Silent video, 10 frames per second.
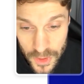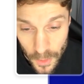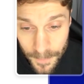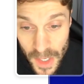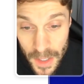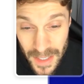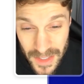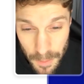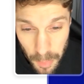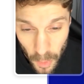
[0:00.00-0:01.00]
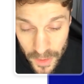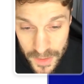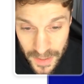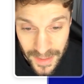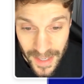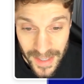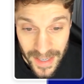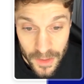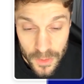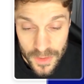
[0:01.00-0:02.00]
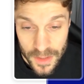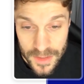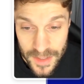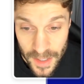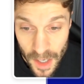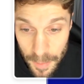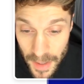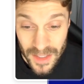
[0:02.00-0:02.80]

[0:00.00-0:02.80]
So it's important to get a newsletter set up.